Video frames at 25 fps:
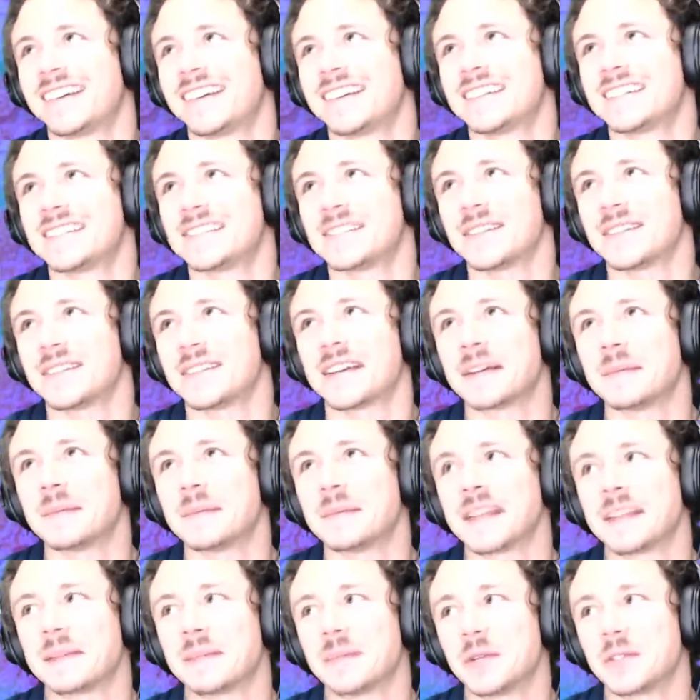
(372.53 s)
so that I can make
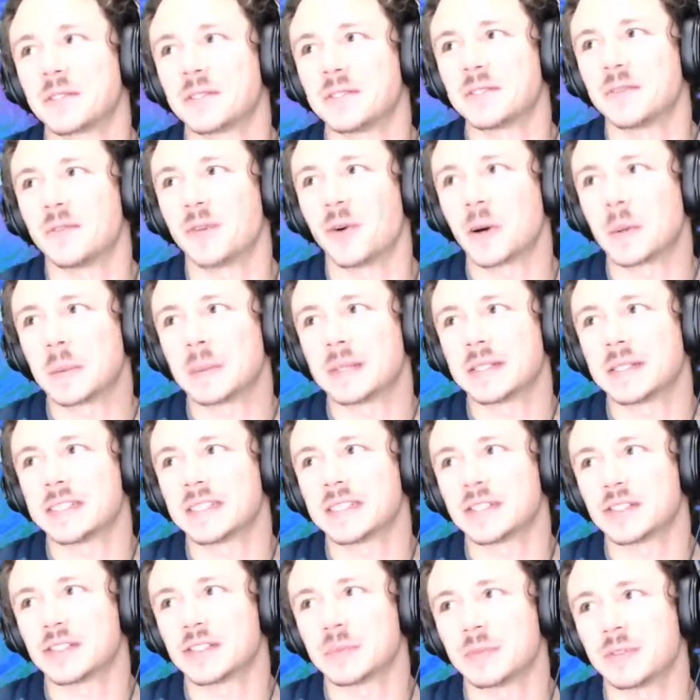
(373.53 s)
the most informed
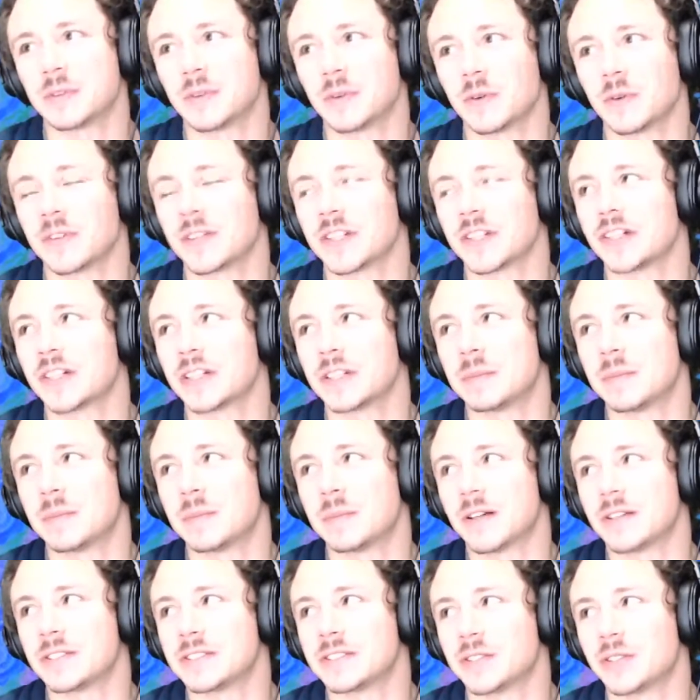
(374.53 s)
decision before the return
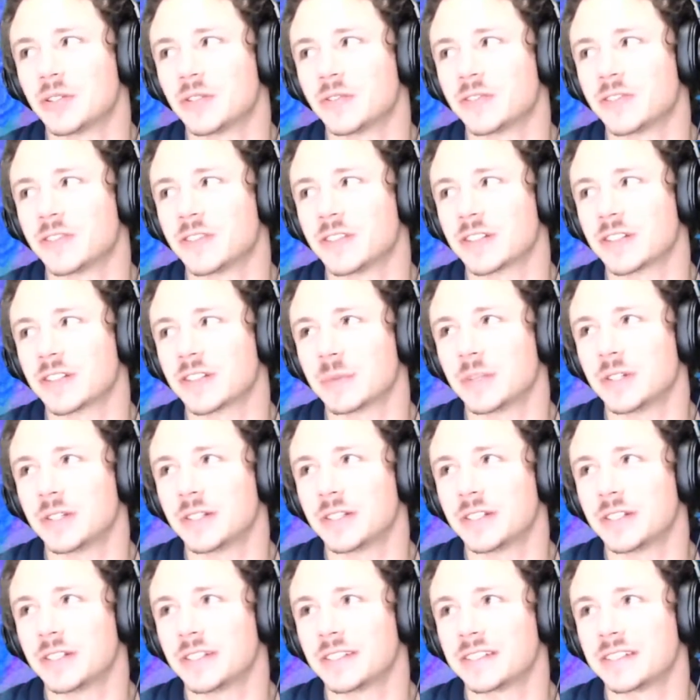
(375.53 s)
policy is over the
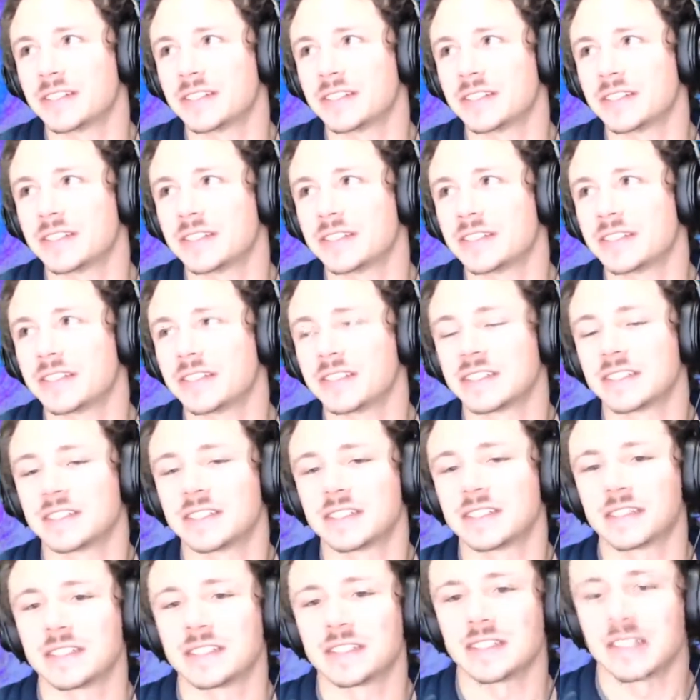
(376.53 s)
computer.
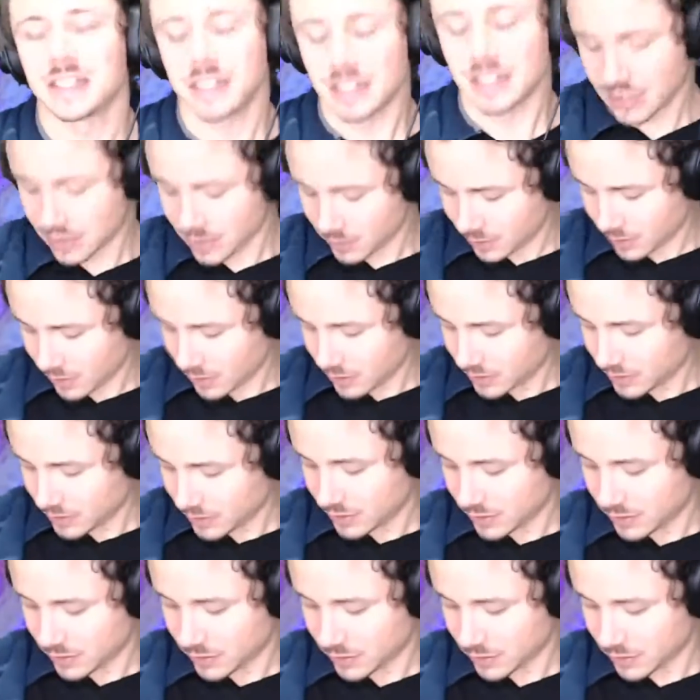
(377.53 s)
Oh,
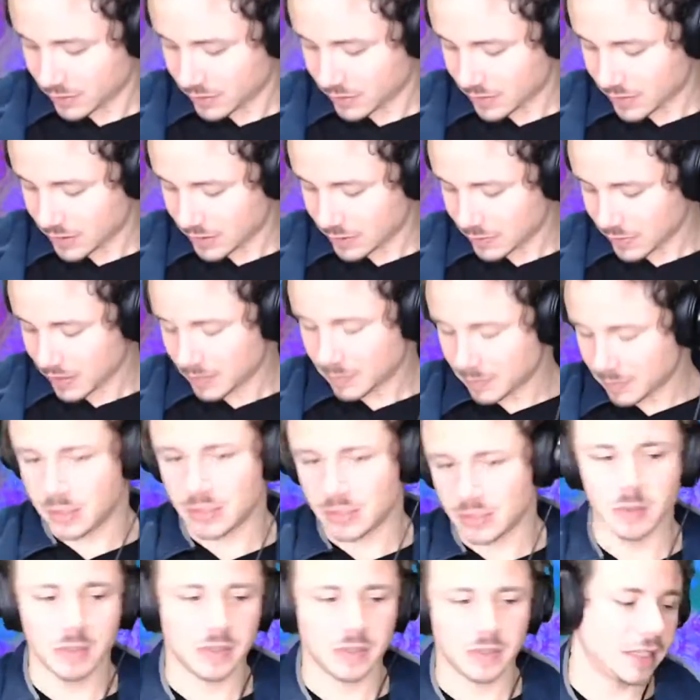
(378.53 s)
also, this might be too
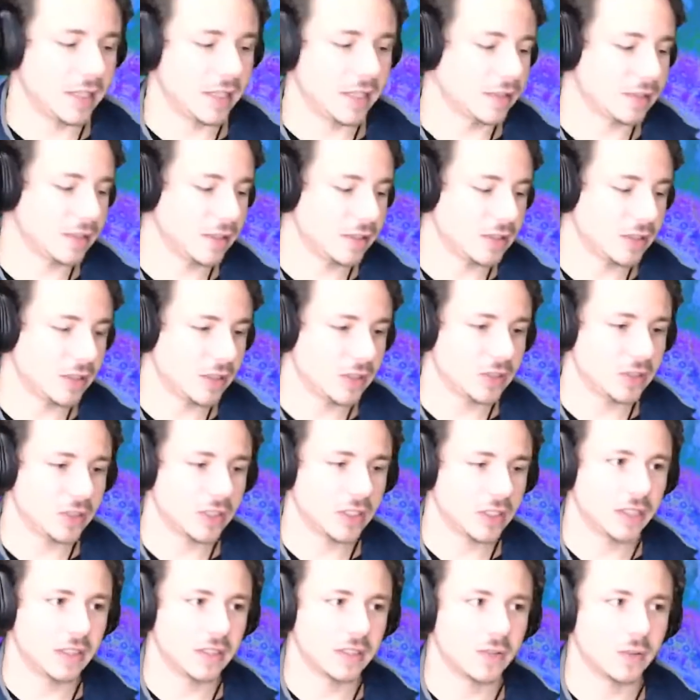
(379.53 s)
intense, because
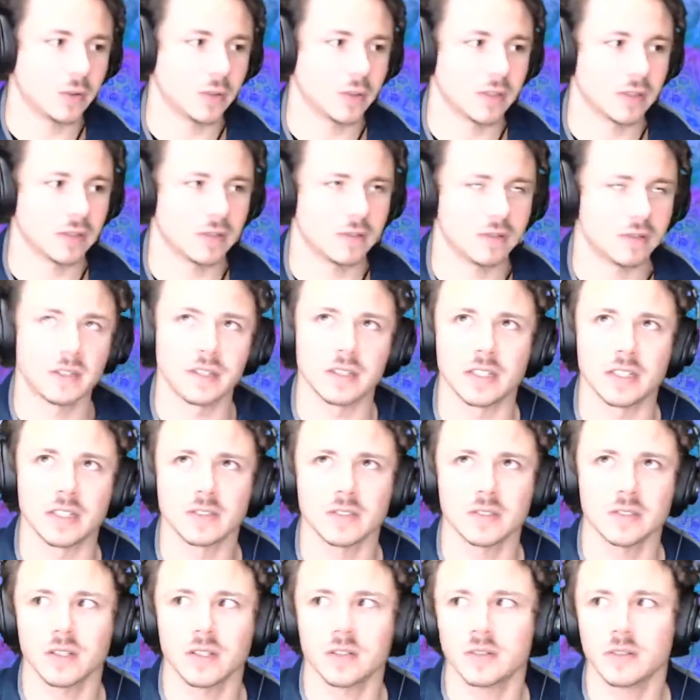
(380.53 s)
yesterday or 2
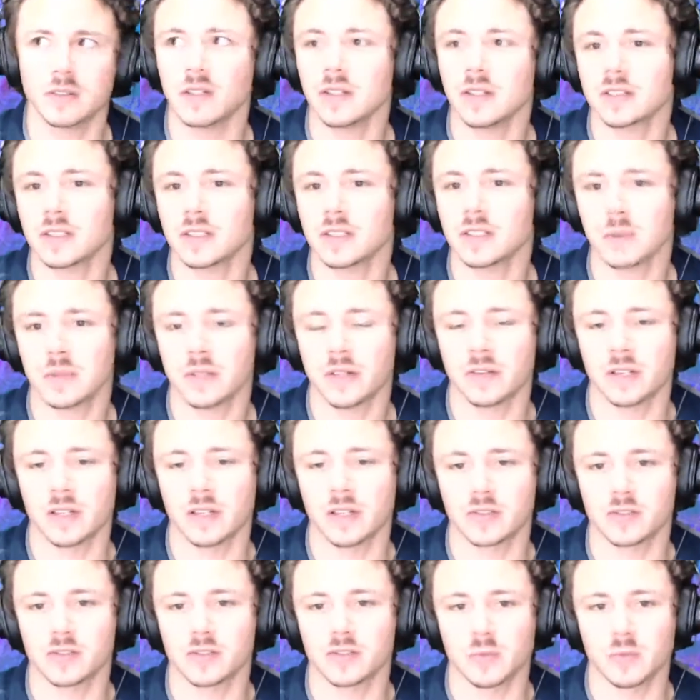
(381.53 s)
days ago, whenever that
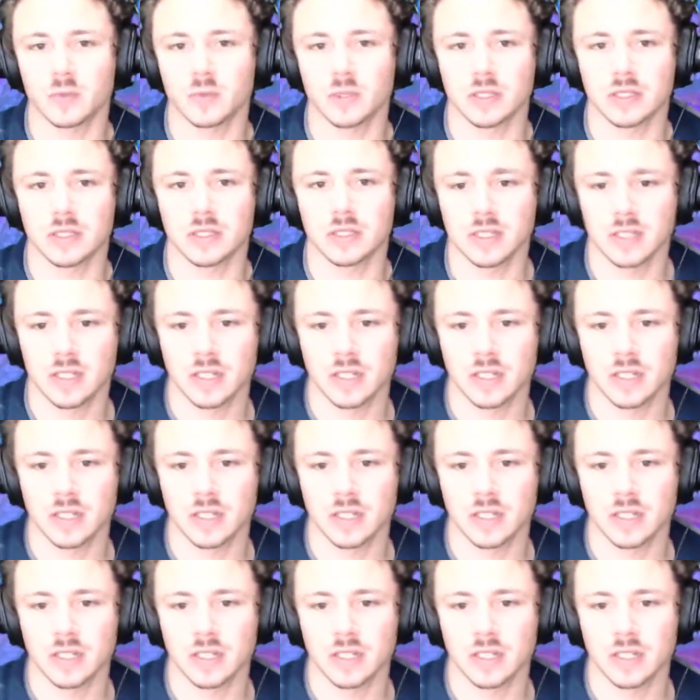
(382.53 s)
stream was,